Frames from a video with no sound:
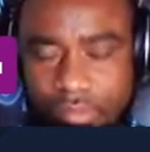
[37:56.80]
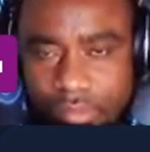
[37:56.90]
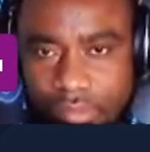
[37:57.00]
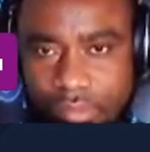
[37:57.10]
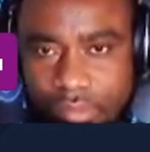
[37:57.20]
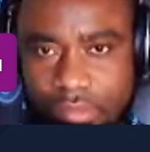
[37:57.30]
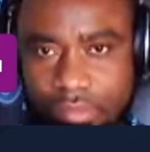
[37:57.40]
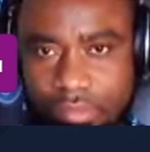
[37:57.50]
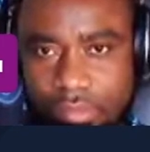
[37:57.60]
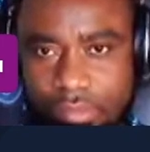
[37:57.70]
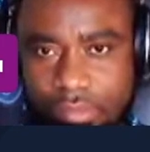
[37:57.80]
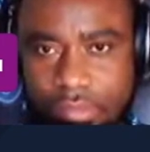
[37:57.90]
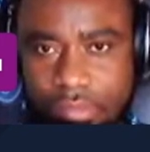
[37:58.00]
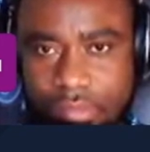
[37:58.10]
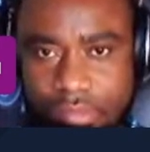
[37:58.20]

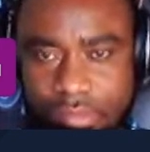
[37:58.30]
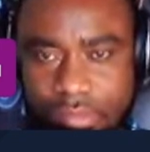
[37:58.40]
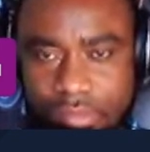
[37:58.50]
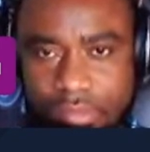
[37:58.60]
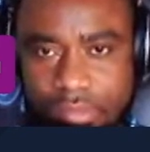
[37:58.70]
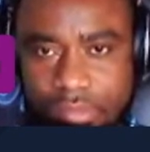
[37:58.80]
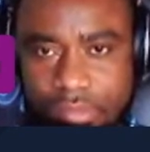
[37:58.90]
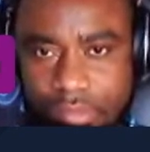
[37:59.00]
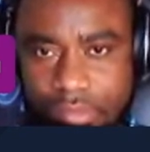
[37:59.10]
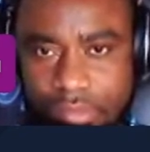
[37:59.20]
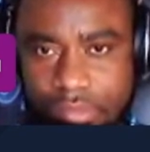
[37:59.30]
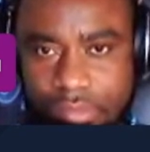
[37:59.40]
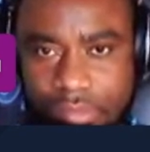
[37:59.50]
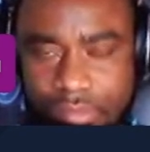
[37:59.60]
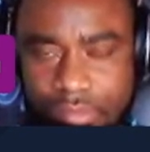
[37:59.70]

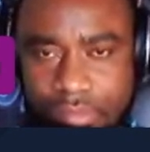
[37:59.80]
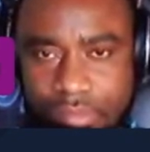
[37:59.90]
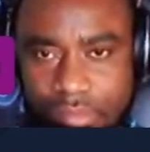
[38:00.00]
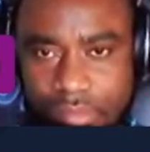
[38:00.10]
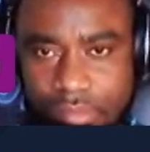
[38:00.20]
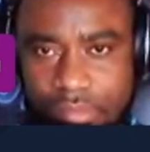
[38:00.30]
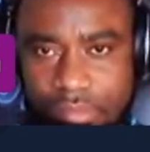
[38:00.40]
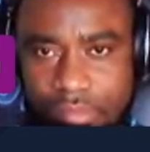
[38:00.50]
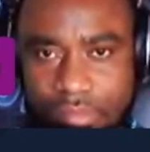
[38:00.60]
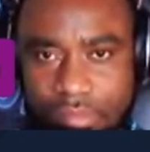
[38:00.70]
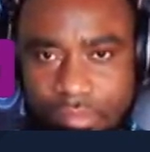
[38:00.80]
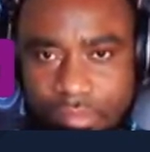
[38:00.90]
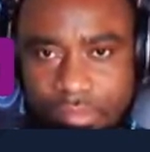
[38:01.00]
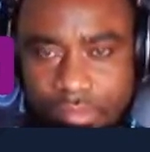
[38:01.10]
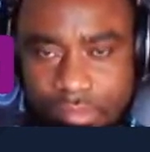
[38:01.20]

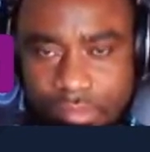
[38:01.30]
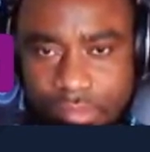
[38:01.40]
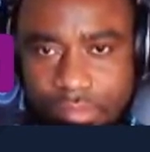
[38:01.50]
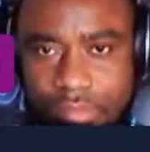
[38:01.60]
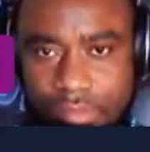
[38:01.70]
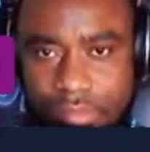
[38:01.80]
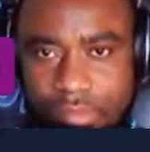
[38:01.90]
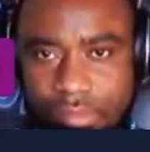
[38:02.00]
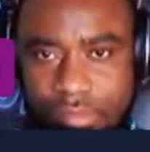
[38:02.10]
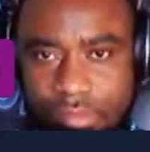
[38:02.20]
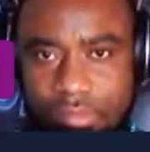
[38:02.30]
(not speaking)